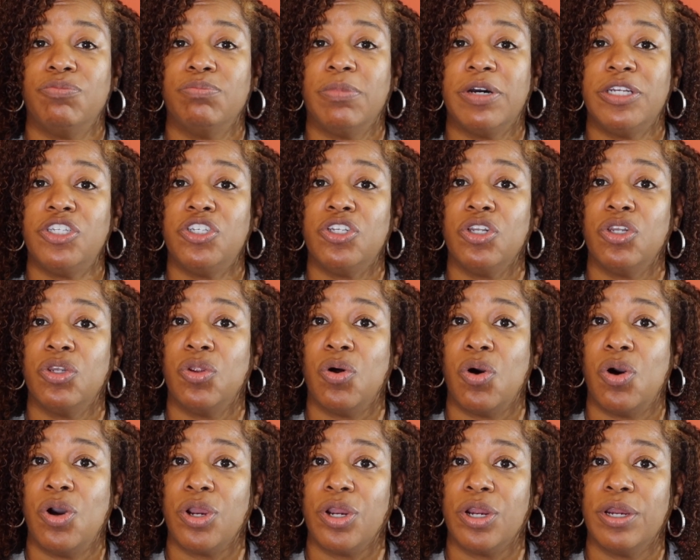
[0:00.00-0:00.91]
much
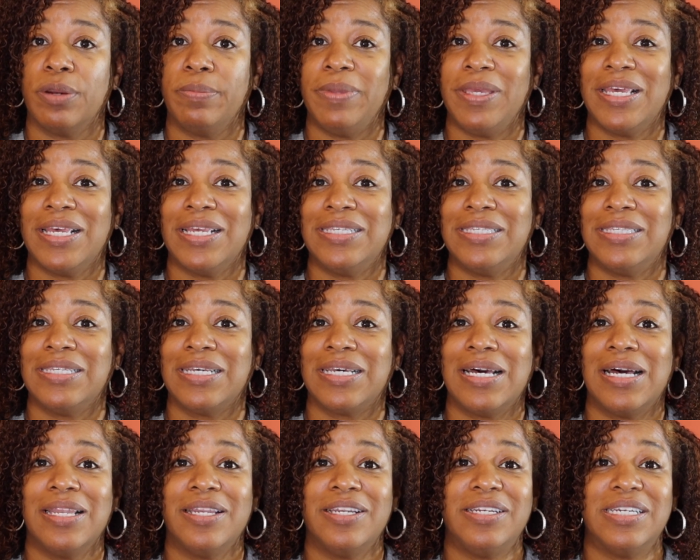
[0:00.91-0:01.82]
longer because the
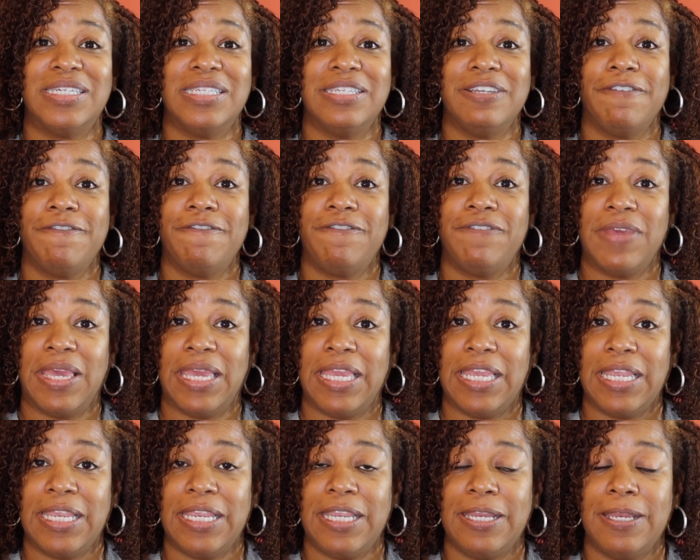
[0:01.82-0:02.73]
color doesn't
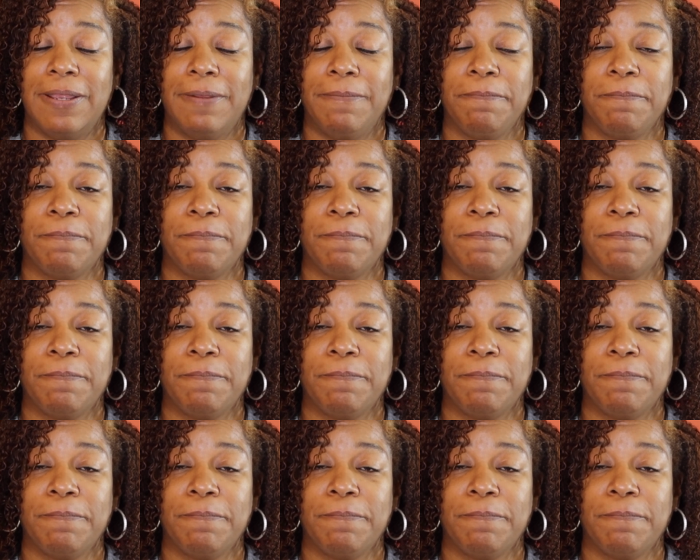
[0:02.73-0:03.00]
fade.